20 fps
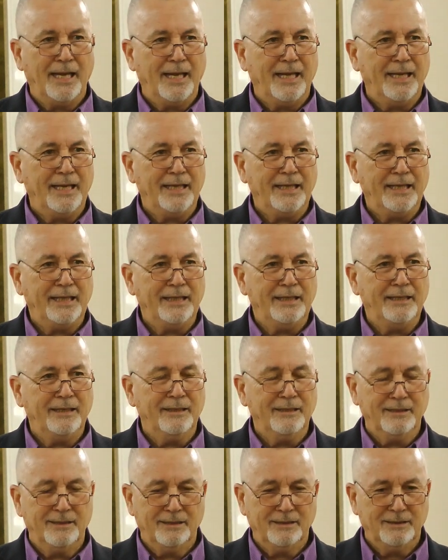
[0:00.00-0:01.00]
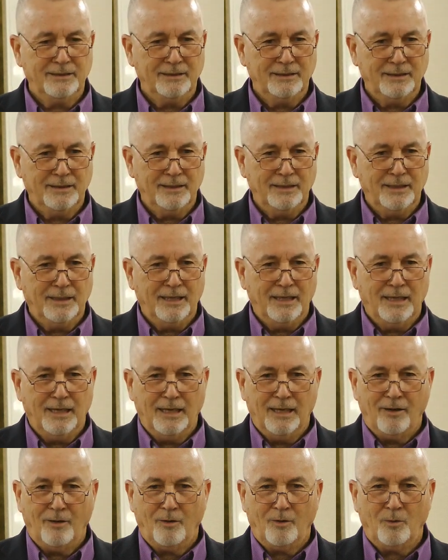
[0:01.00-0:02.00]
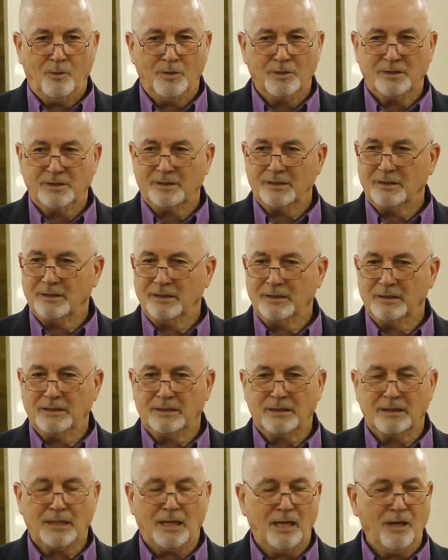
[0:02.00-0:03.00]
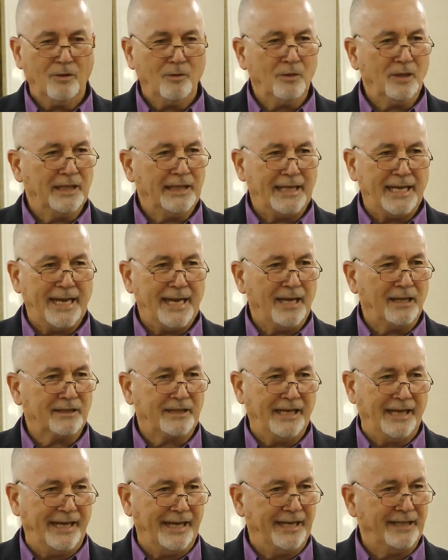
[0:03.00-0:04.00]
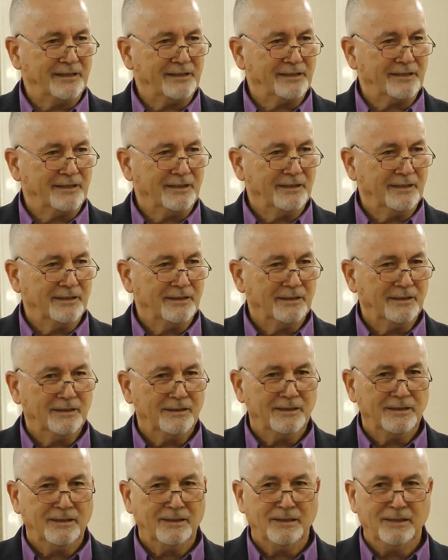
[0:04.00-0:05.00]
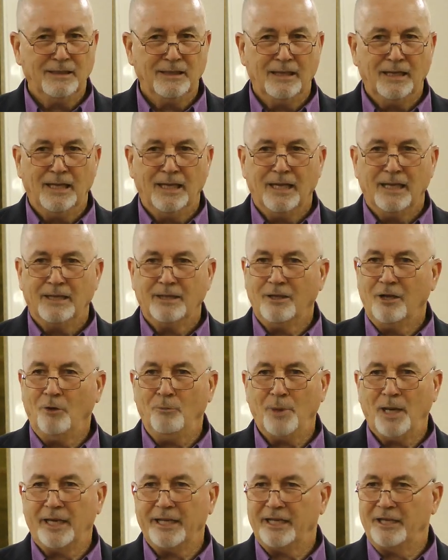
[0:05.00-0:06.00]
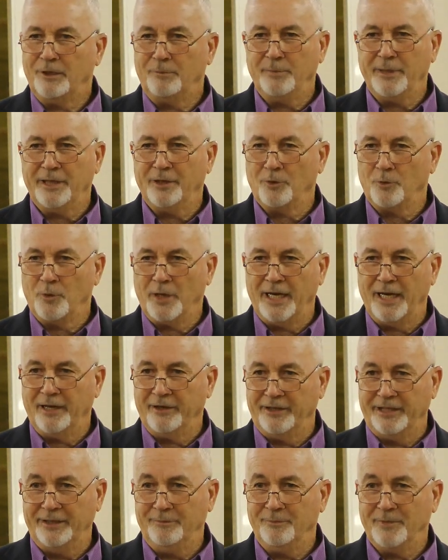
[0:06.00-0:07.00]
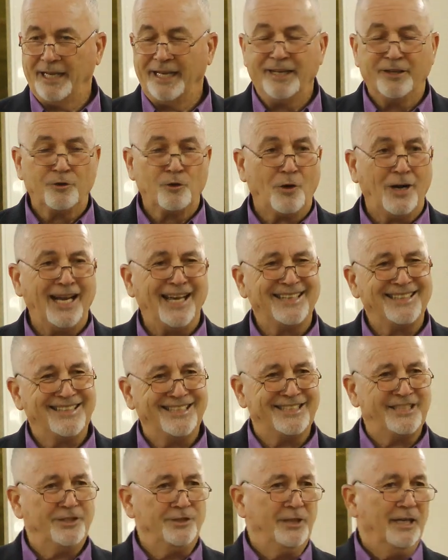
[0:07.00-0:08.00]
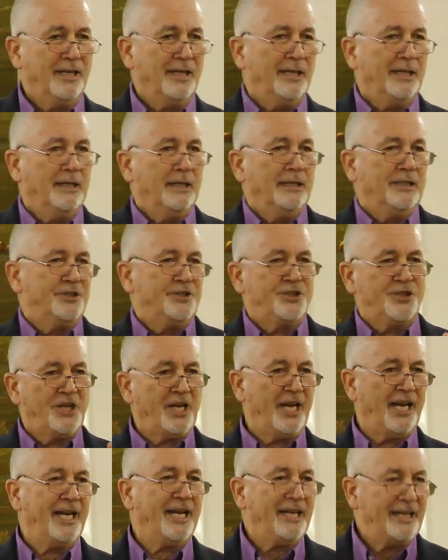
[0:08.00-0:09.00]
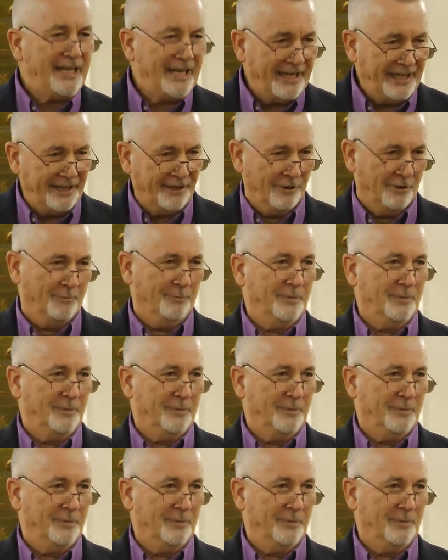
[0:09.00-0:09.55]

He was totally outcast. Nobody could be around him. They had tried to chain him,